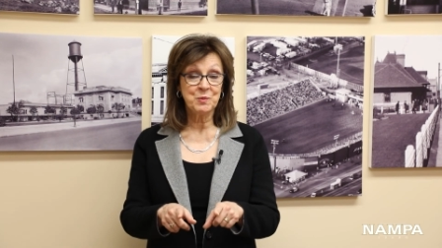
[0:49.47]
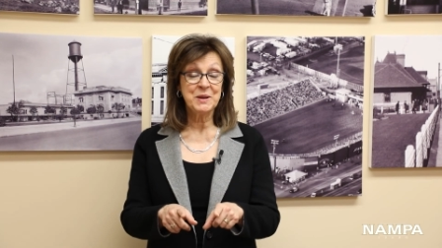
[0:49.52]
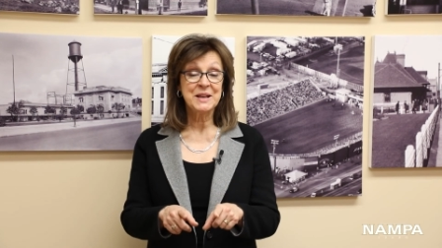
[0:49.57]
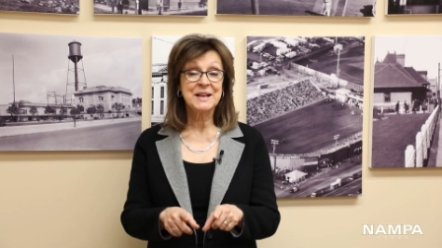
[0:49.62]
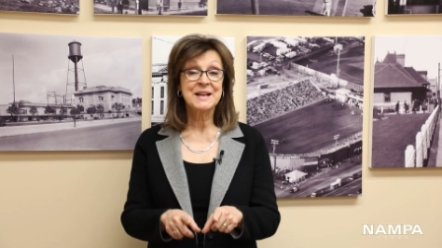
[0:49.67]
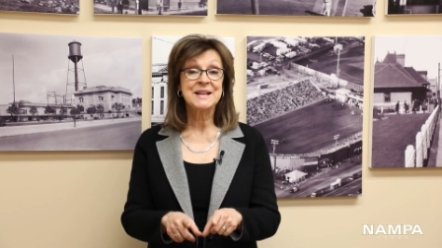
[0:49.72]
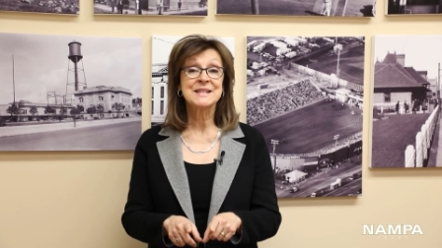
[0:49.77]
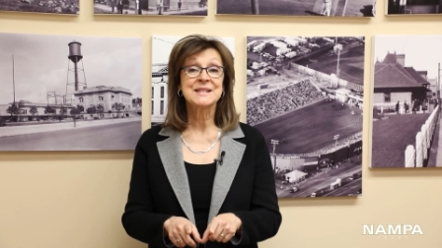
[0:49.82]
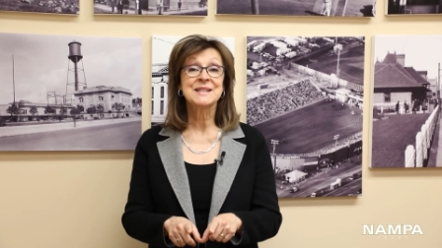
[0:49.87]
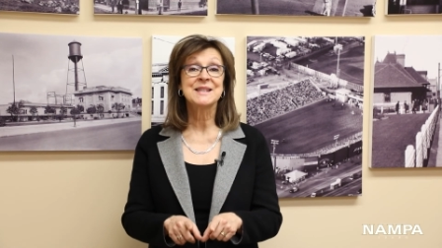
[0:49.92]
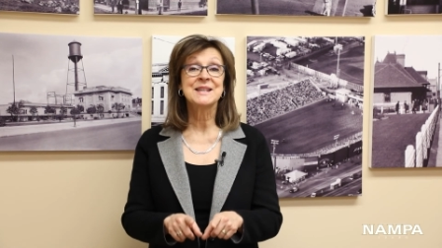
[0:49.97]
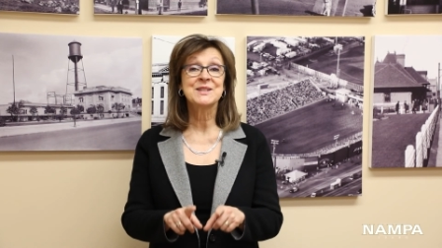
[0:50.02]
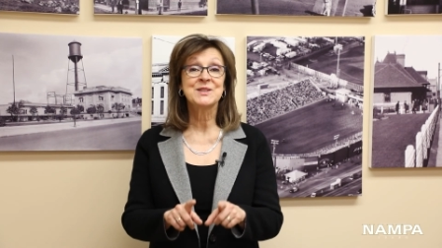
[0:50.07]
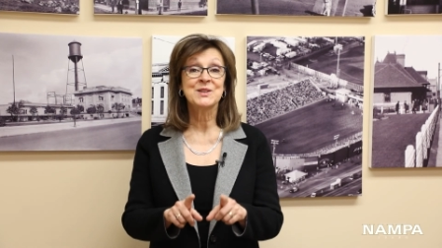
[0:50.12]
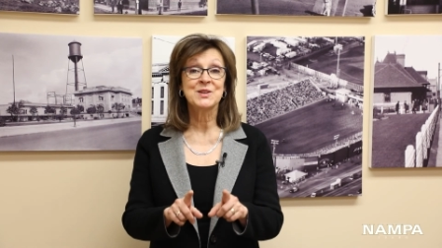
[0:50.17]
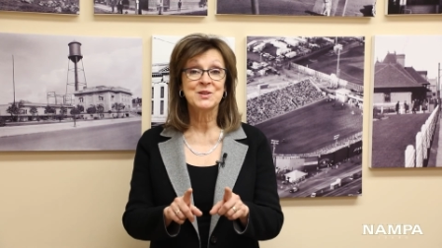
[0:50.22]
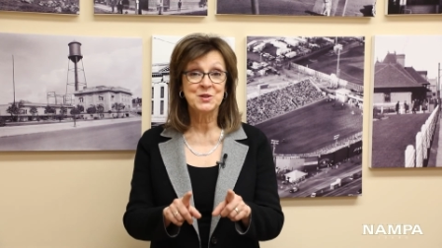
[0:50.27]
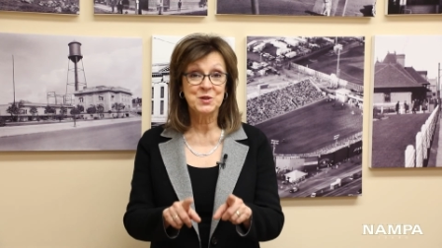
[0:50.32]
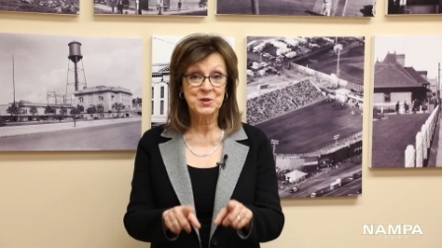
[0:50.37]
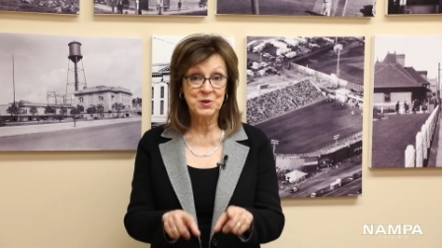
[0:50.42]
because this
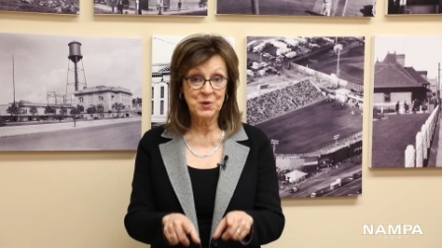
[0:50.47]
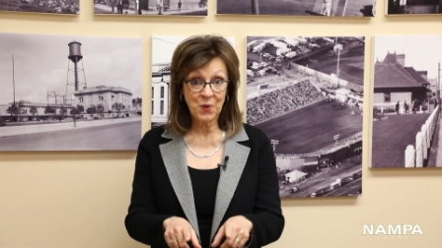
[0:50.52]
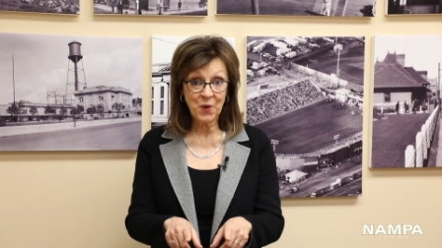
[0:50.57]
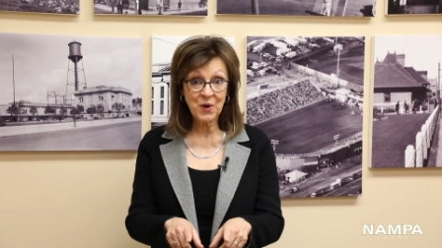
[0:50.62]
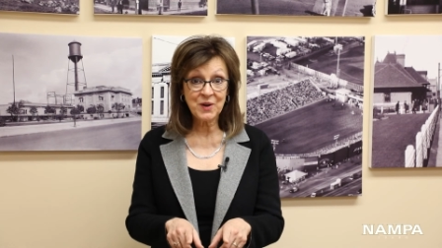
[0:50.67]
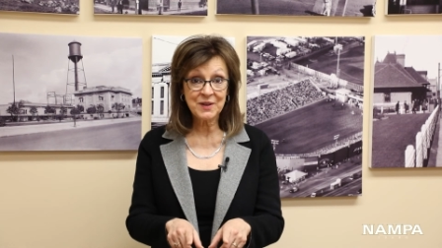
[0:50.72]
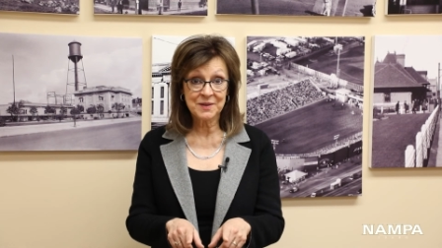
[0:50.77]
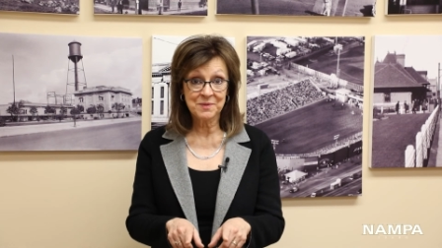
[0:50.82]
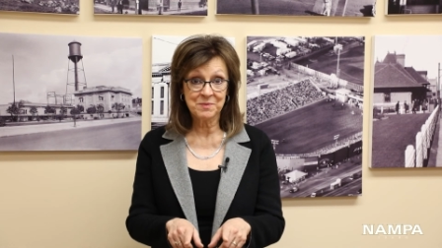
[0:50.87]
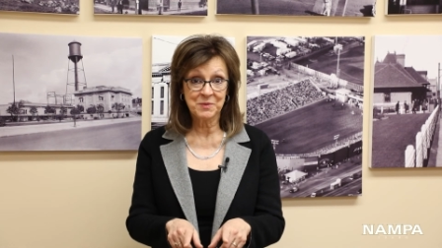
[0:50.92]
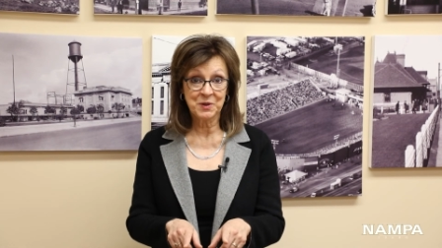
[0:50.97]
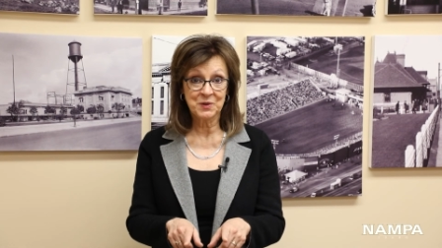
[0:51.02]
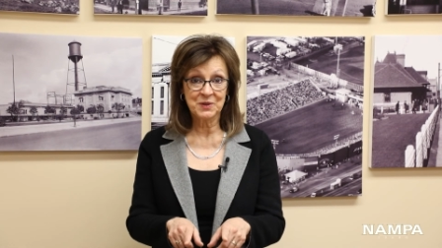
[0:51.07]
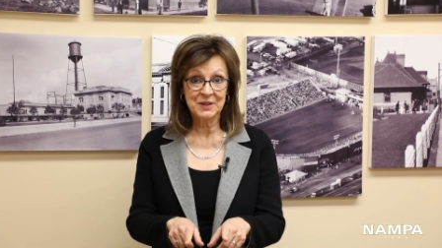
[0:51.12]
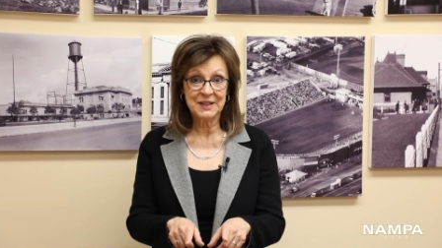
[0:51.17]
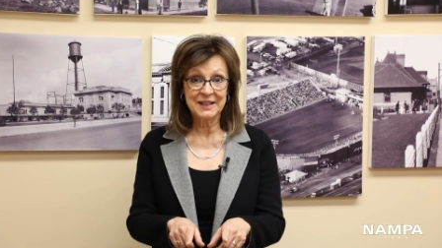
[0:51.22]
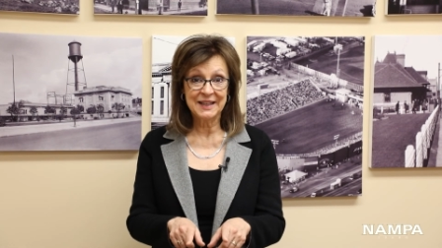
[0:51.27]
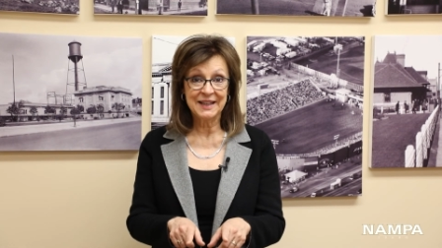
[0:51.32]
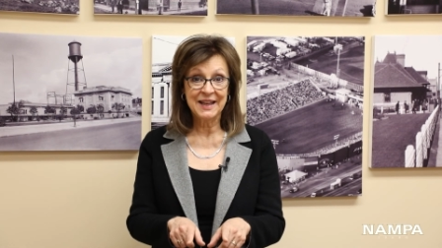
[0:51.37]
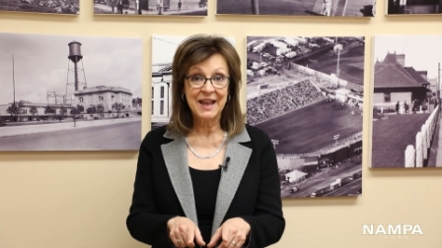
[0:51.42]
is your
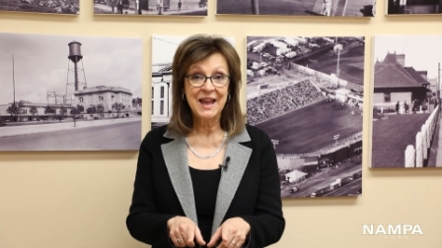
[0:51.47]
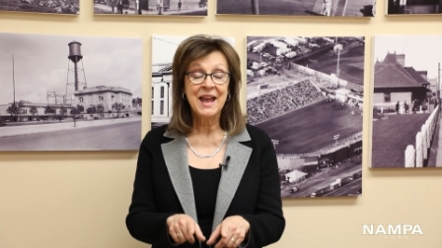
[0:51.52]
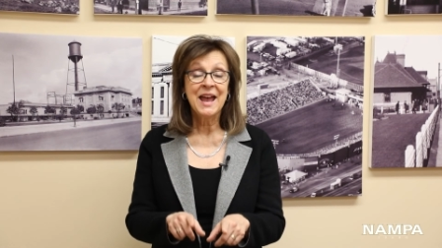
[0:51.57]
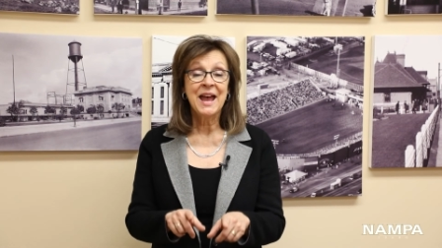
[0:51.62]
community